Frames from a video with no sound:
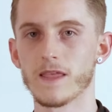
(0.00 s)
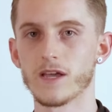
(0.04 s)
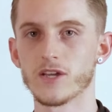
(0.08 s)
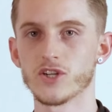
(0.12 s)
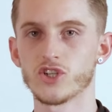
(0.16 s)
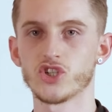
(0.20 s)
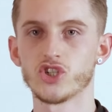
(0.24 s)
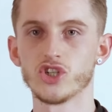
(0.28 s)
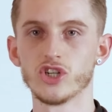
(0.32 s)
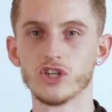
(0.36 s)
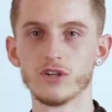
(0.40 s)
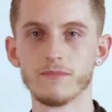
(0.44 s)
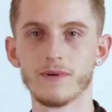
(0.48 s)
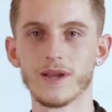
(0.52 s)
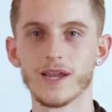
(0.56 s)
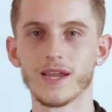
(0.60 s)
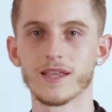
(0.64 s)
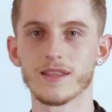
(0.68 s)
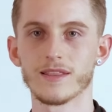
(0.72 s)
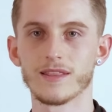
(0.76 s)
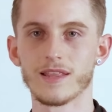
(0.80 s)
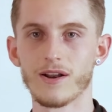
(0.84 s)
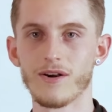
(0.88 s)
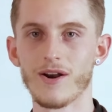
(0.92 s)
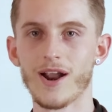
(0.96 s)
assuming
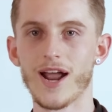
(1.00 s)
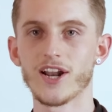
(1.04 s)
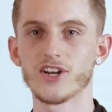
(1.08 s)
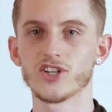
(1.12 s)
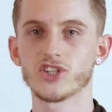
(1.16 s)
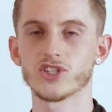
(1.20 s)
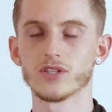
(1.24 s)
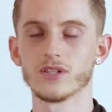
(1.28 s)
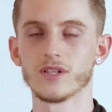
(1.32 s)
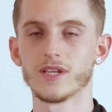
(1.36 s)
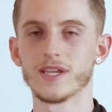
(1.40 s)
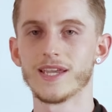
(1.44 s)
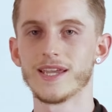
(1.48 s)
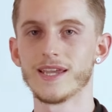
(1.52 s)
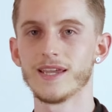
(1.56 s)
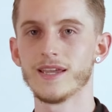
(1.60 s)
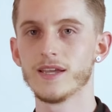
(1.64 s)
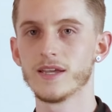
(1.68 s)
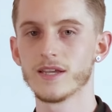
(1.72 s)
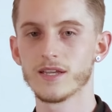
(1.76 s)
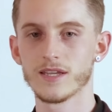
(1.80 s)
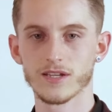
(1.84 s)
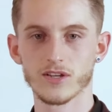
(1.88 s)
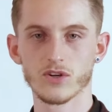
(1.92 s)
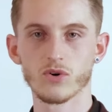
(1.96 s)
they're actually
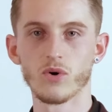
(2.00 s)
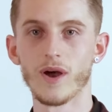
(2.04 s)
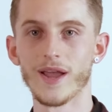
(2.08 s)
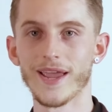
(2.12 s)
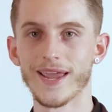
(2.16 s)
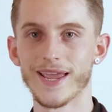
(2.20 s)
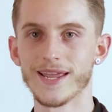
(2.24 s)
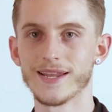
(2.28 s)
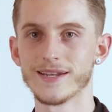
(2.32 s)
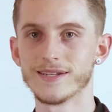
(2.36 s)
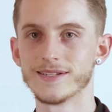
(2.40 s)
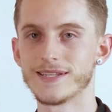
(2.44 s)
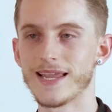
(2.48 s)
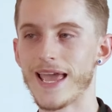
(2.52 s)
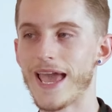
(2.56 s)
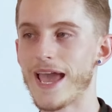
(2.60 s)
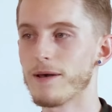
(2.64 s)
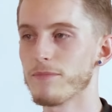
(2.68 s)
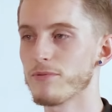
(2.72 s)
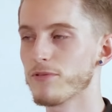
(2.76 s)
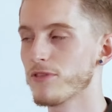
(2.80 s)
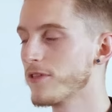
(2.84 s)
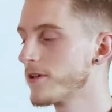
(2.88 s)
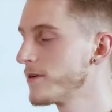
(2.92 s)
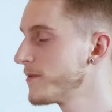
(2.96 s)
quite
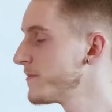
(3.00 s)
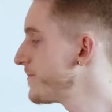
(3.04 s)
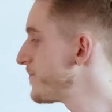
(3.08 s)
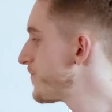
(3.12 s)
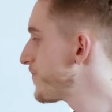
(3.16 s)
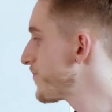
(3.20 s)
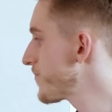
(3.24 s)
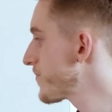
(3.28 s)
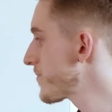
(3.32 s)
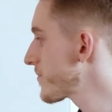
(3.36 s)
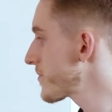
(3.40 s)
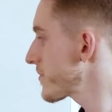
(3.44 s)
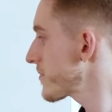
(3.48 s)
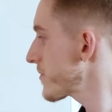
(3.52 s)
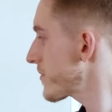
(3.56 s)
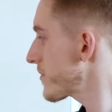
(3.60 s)
in-depth.